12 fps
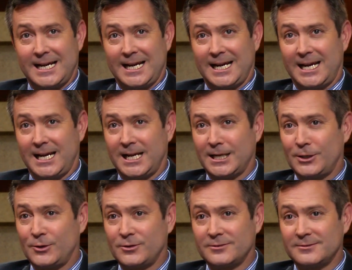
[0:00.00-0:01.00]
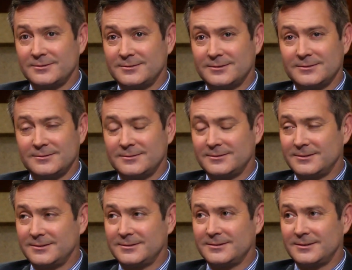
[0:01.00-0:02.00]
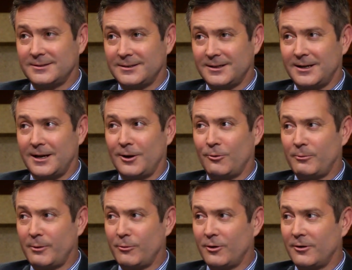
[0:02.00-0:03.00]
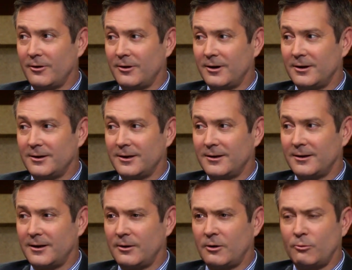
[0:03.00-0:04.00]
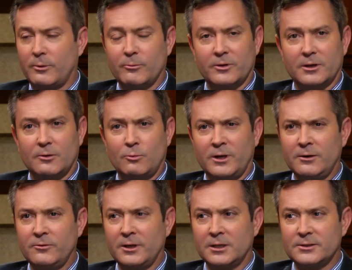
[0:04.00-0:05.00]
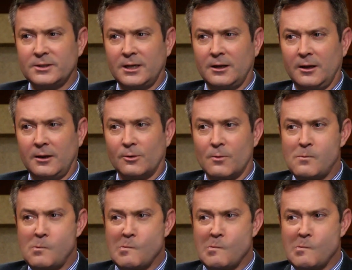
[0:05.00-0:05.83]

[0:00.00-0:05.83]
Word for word: And uh, I remember, I remember thinking, when are they going to say hello?